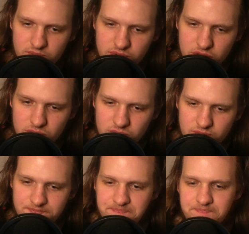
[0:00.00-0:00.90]

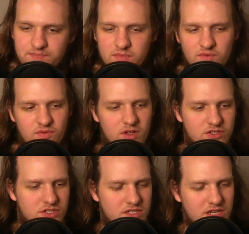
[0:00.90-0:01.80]

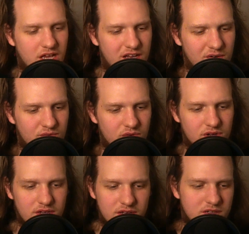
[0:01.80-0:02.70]
flush it down for
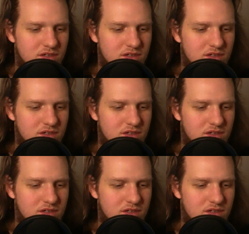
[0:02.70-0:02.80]
you?